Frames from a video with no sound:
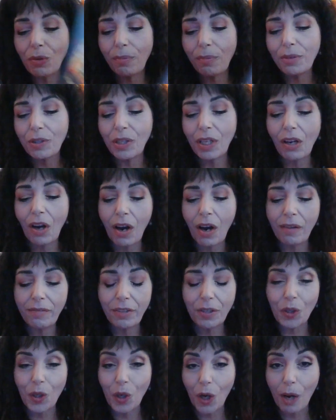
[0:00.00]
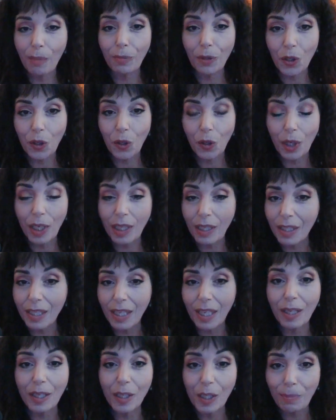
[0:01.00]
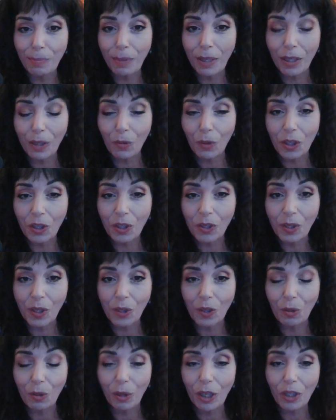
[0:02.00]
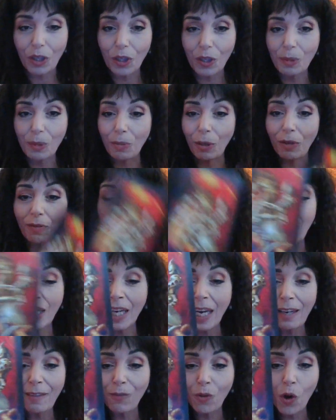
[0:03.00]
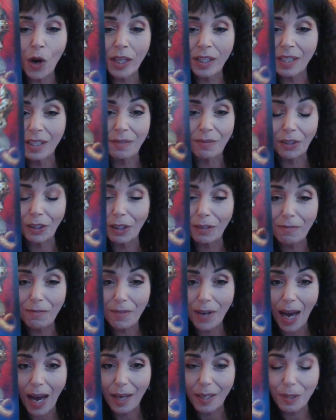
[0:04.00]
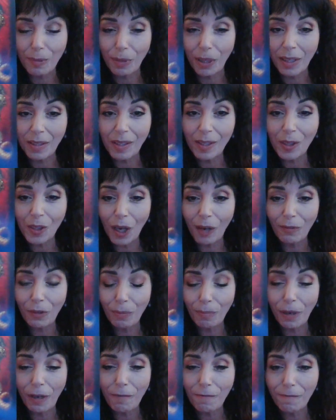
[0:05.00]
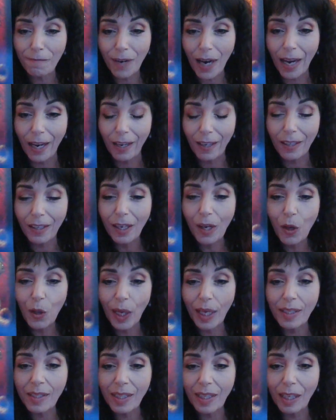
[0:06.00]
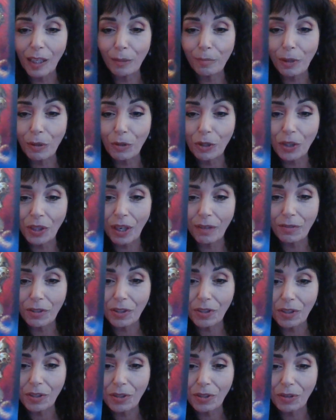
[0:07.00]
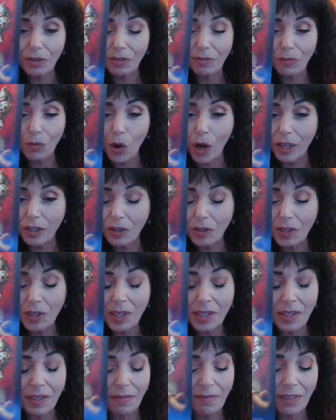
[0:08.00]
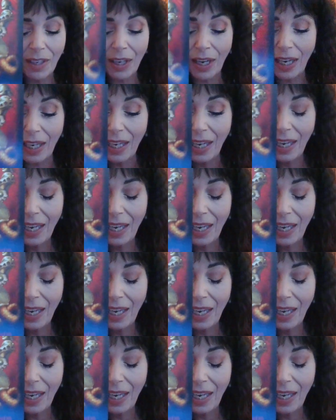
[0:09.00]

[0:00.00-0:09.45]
represent offers and opportunities and the speed at which situations move. And the Knight of Wands is very fast because he's governed by fire. That's the element which governs the suit of wands. So this is a very,